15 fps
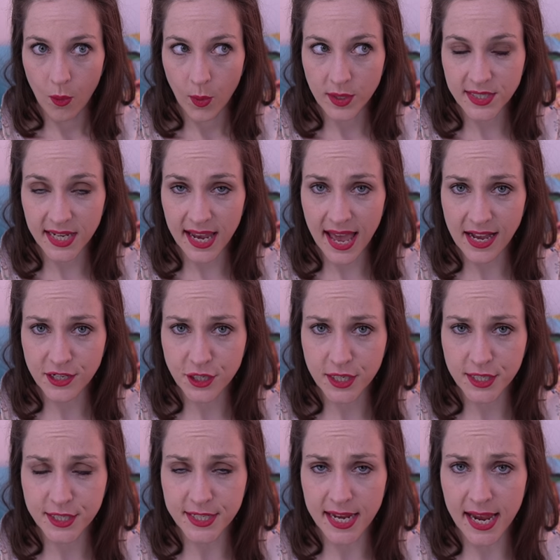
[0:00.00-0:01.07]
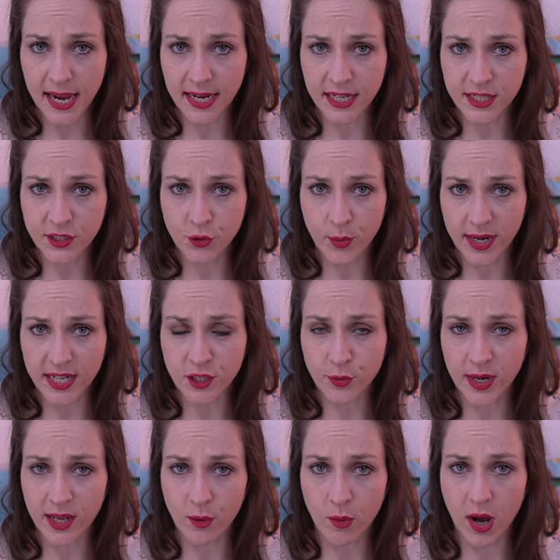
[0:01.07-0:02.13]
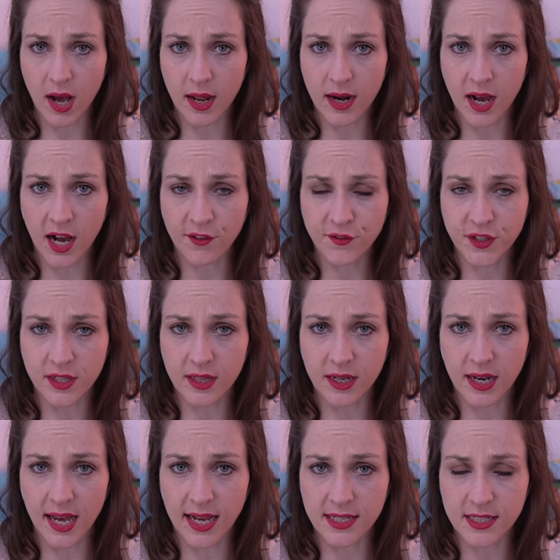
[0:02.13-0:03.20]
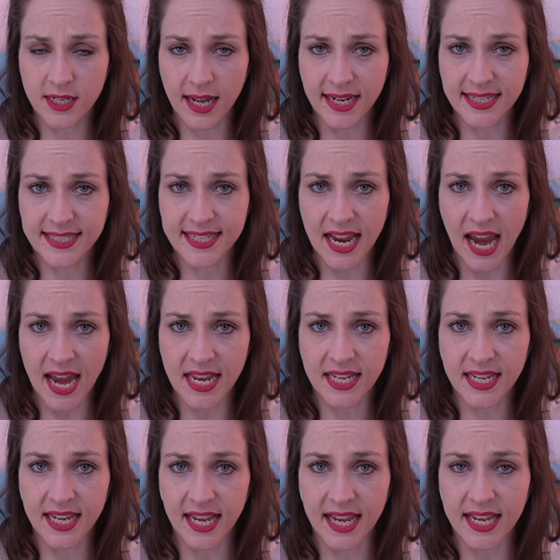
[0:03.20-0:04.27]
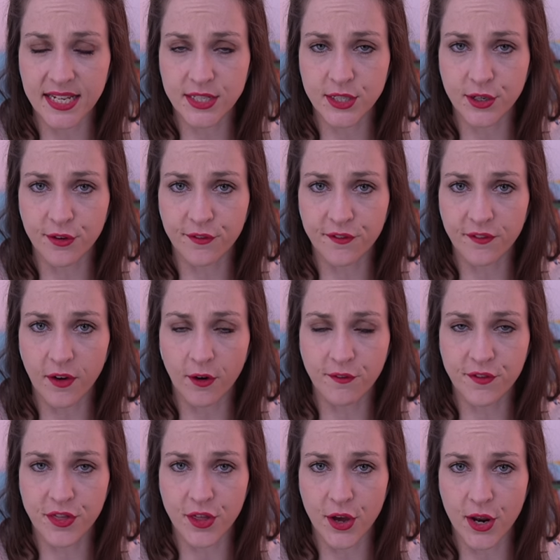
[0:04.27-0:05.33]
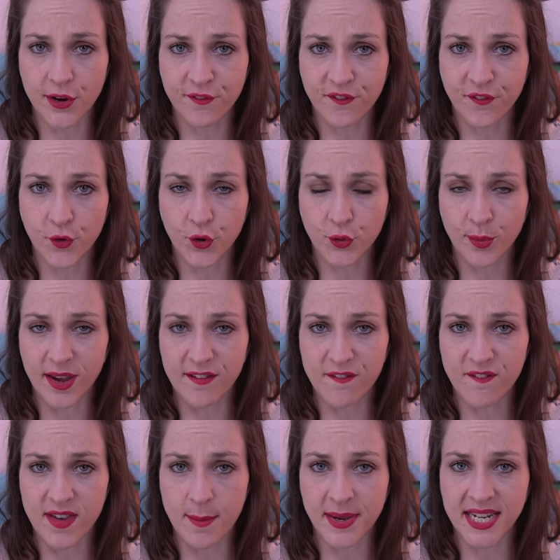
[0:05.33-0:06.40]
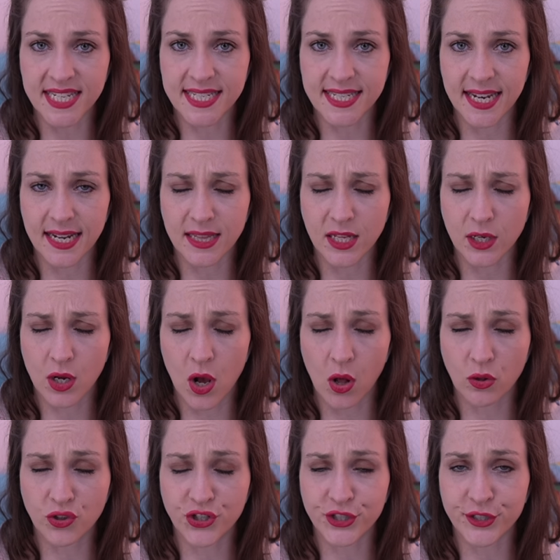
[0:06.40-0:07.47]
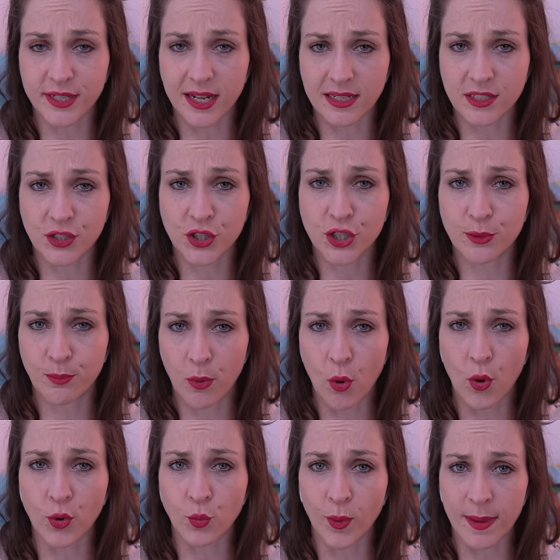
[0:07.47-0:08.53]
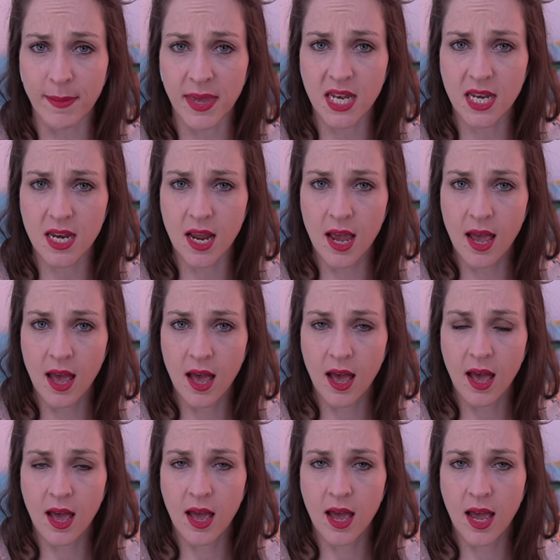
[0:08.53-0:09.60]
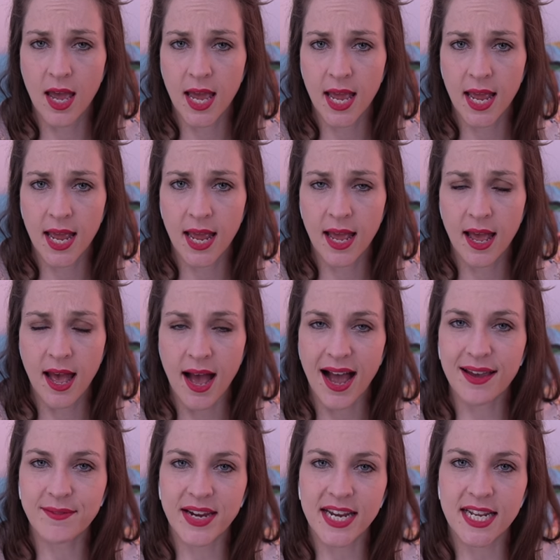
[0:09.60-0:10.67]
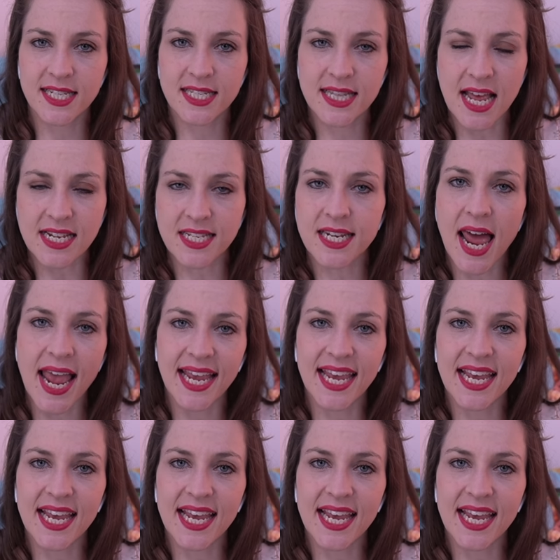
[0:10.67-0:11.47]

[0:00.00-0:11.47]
Is he actually saying in 2021, after the last like 10 years of third and fourth wave feministing, that culture doesn't support women? I mean, that's like